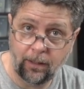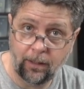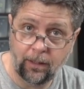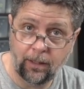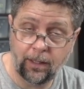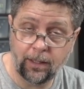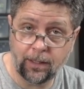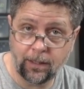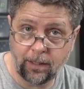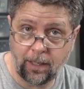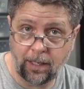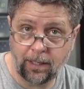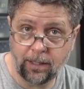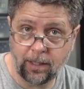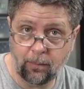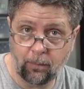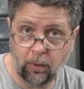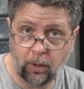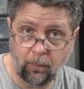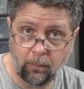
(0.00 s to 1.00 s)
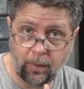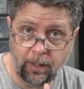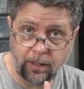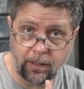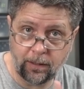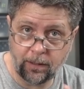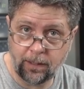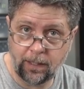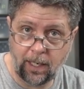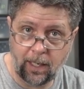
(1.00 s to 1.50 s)
it's nice to put a piece
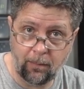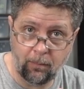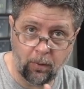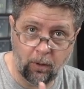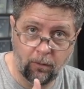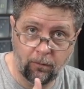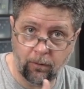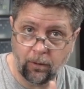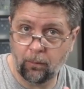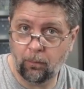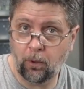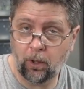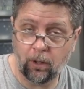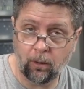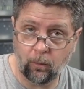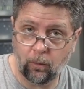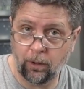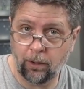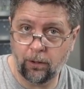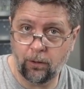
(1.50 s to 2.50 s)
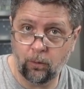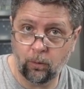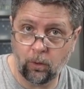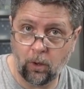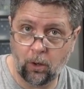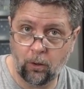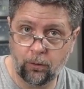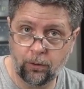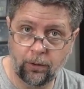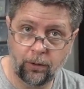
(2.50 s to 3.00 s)
of tape over the part where you
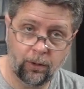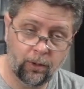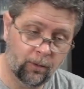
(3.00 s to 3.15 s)
wrote